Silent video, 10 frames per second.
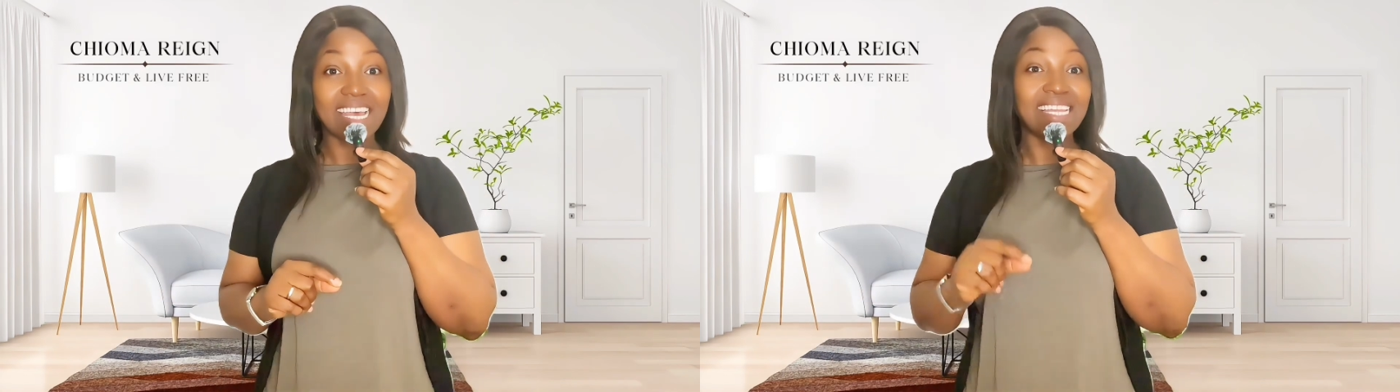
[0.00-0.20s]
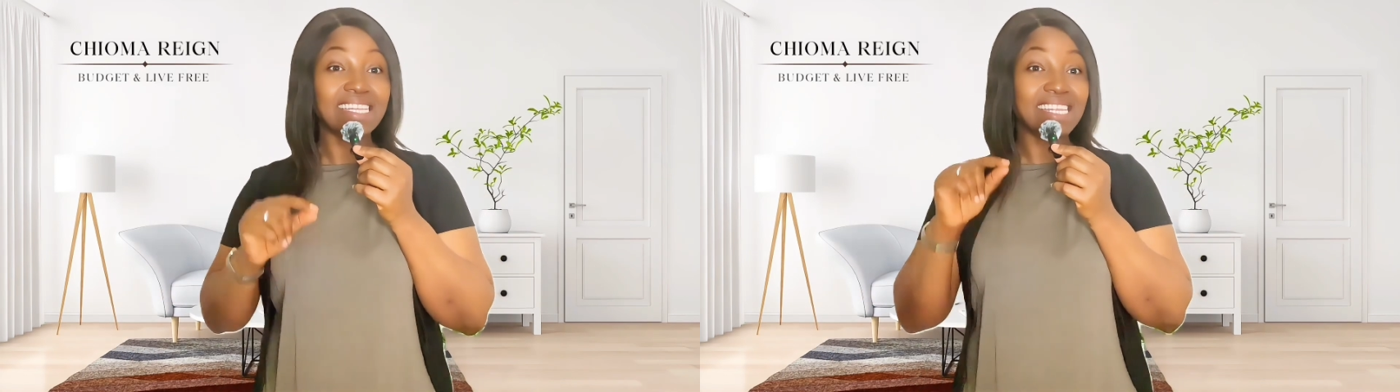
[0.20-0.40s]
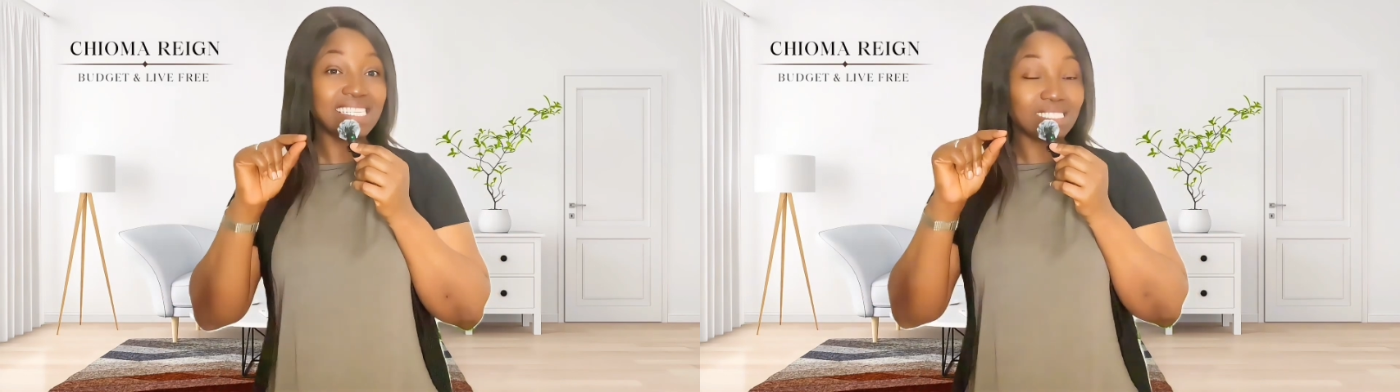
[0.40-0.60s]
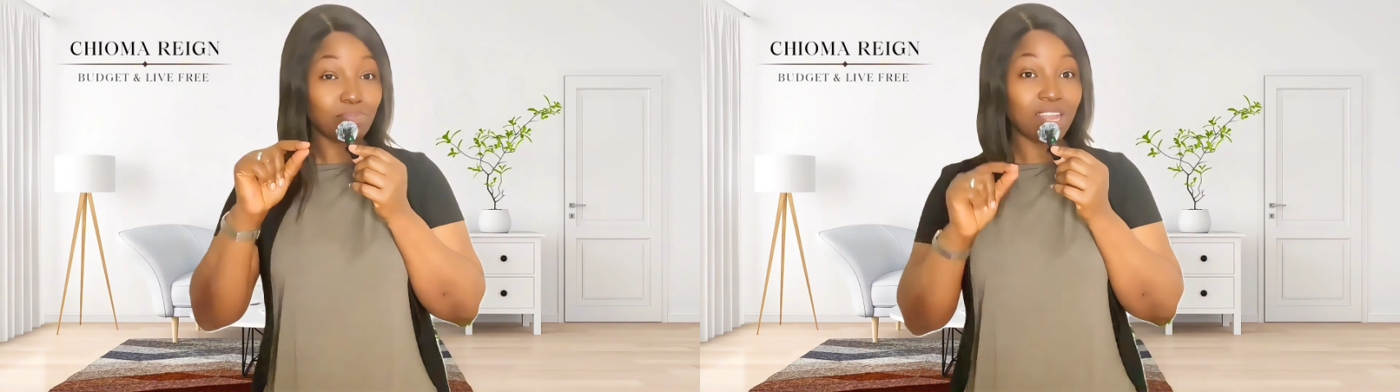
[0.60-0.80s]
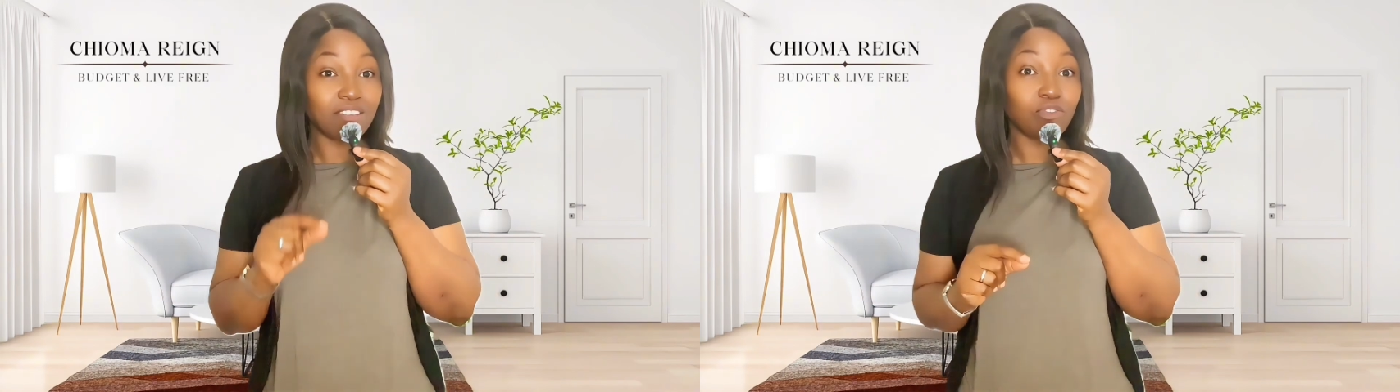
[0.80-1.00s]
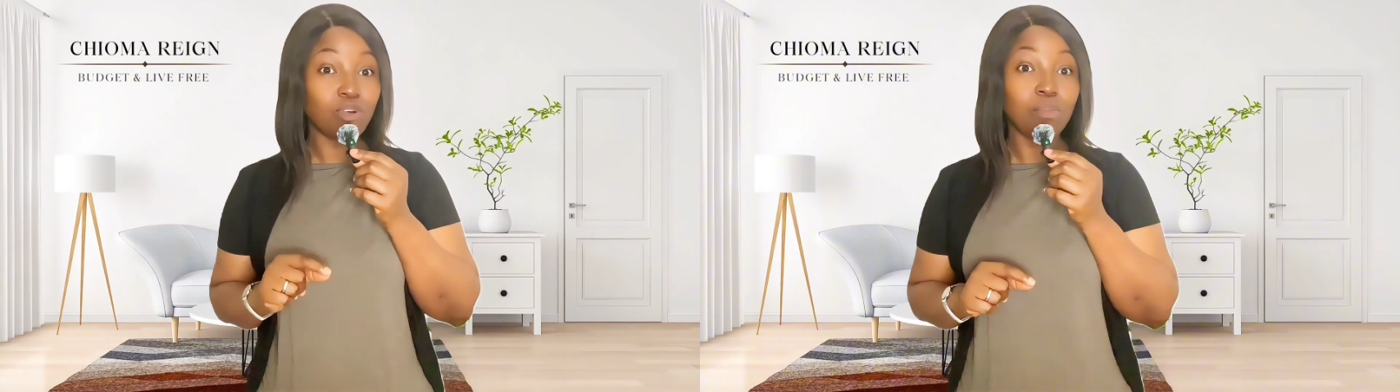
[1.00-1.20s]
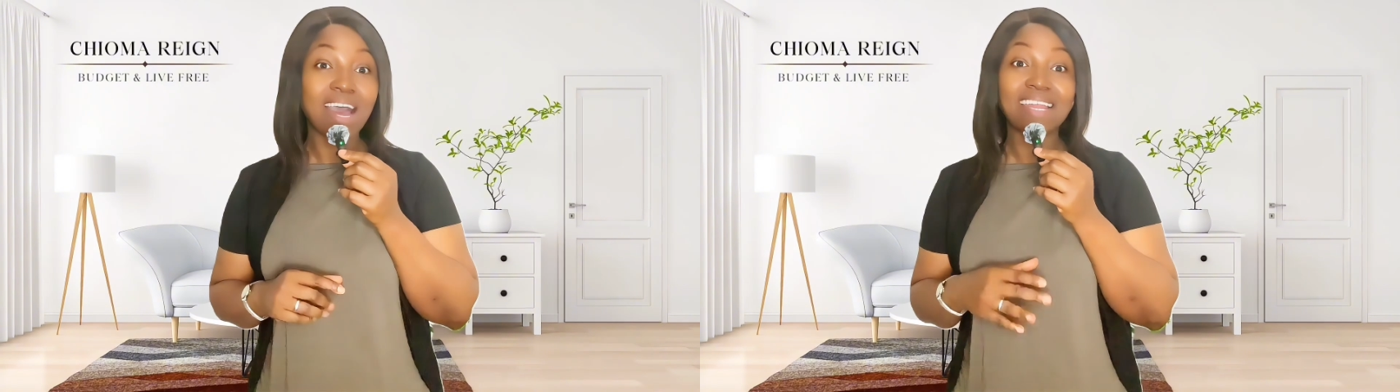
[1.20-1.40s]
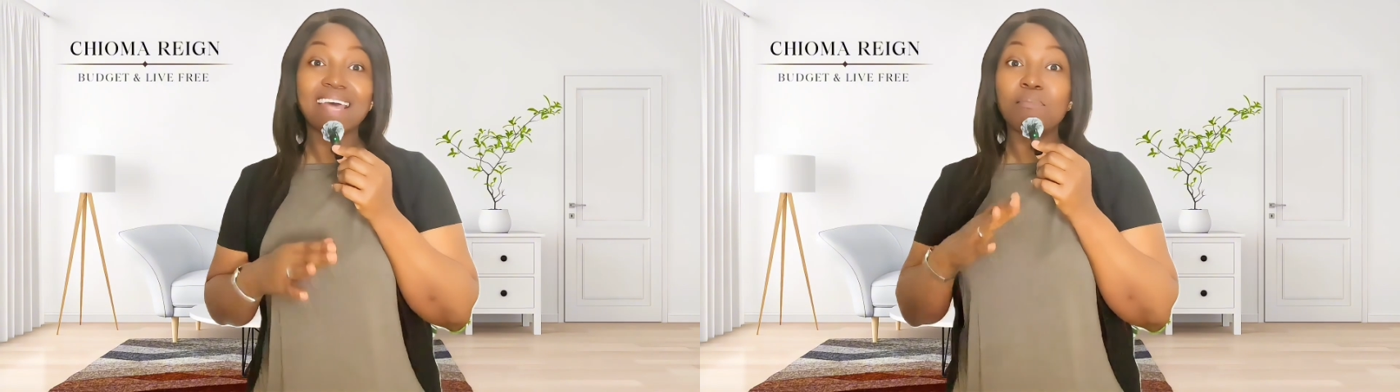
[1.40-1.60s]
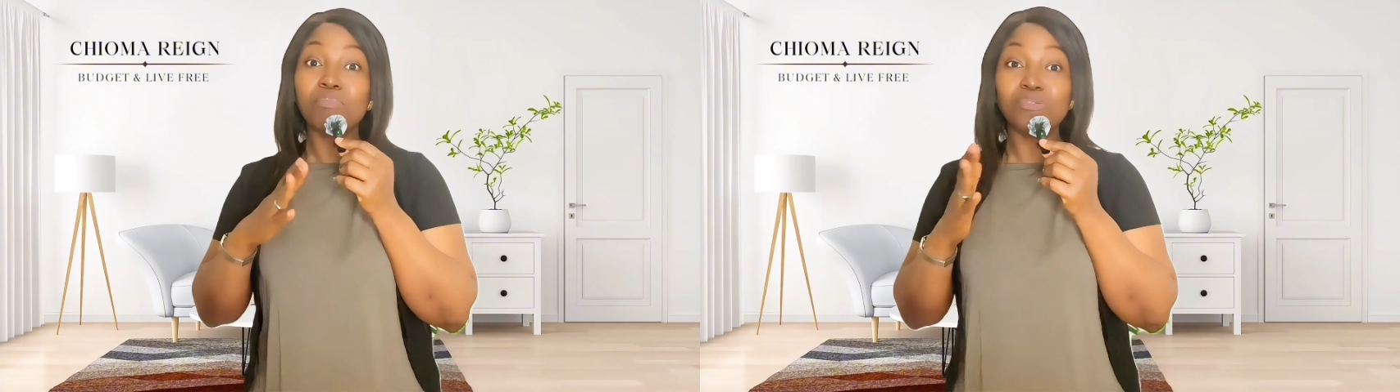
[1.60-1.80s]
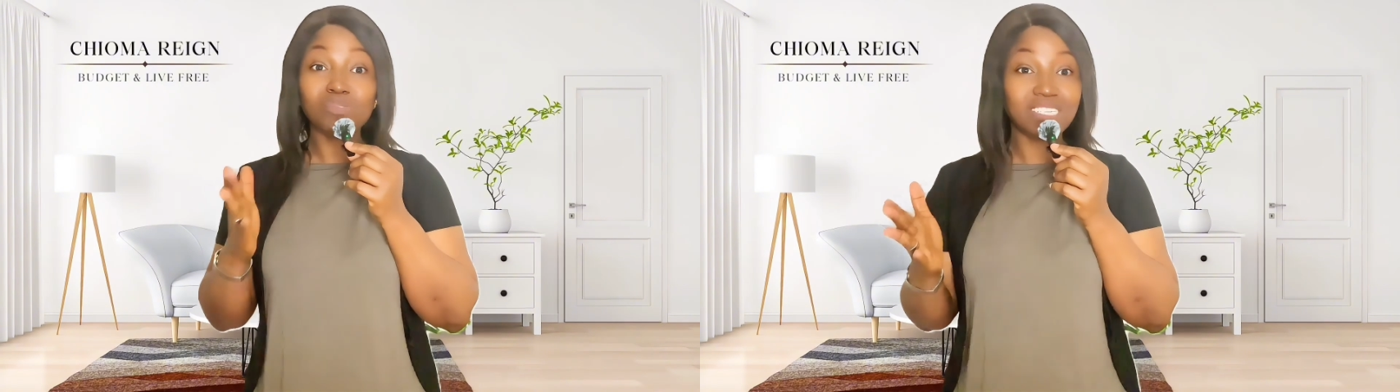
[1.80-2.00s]
and this platform are now
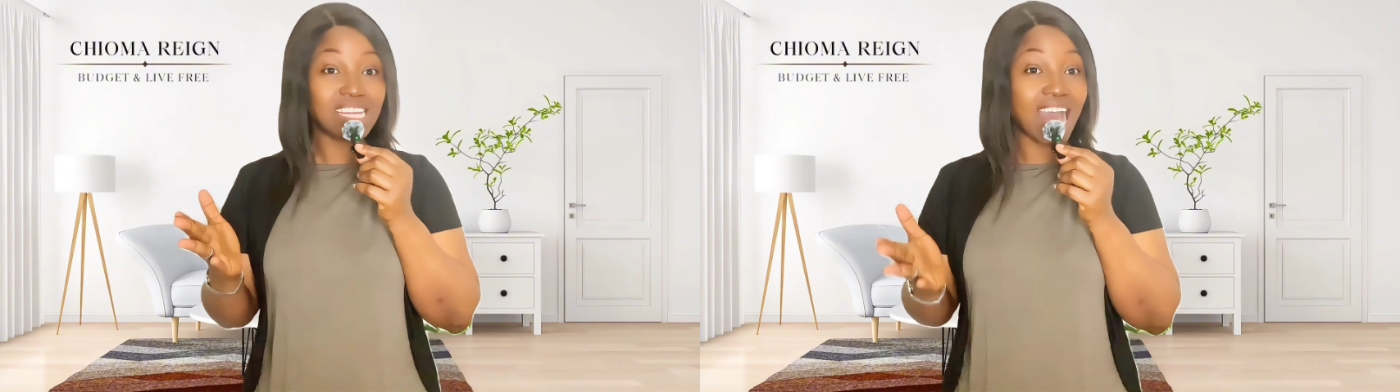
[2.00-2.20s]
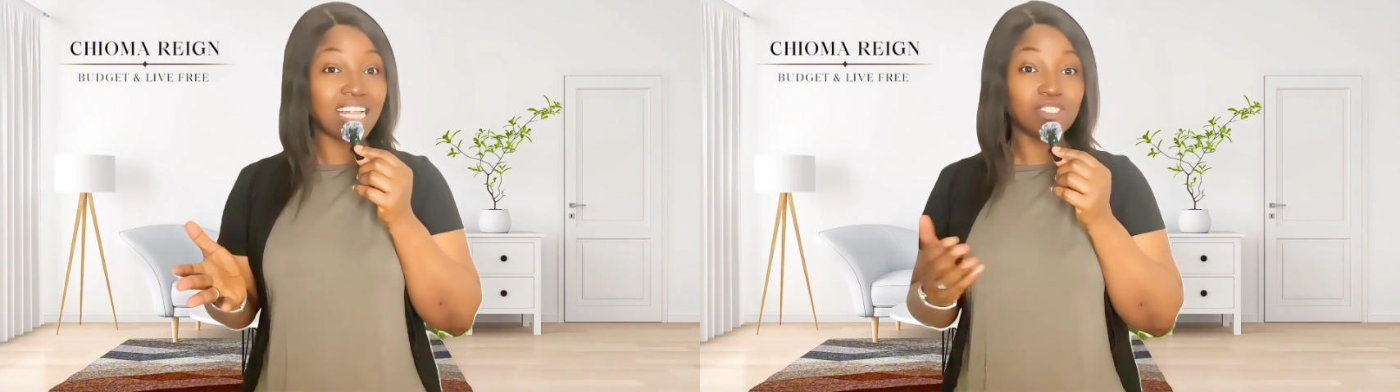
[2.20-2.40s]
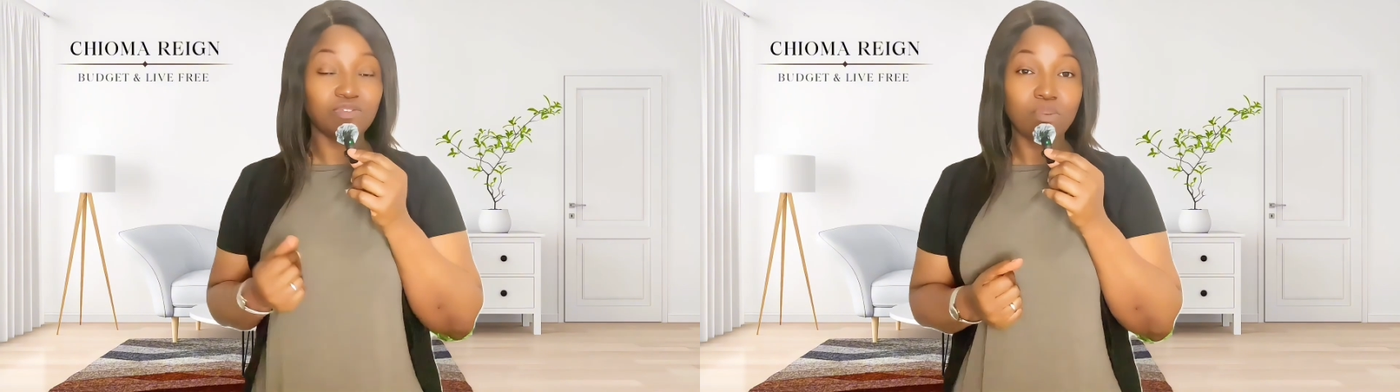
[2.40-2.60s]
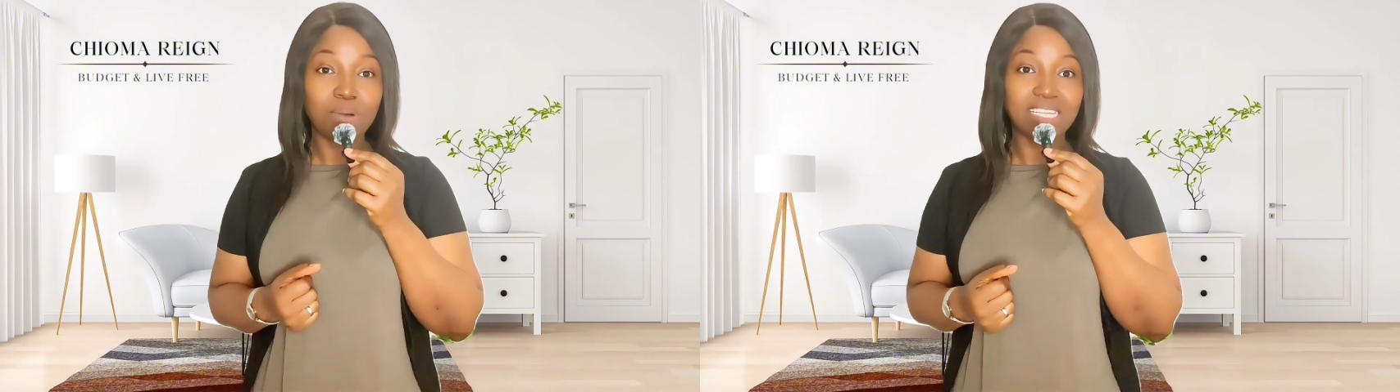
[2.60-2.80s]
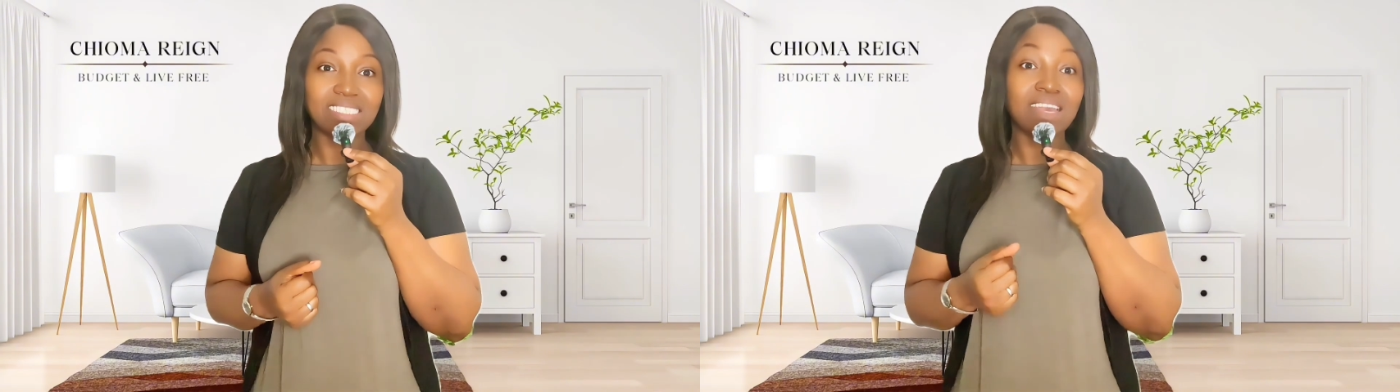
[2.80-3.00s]
building ad formats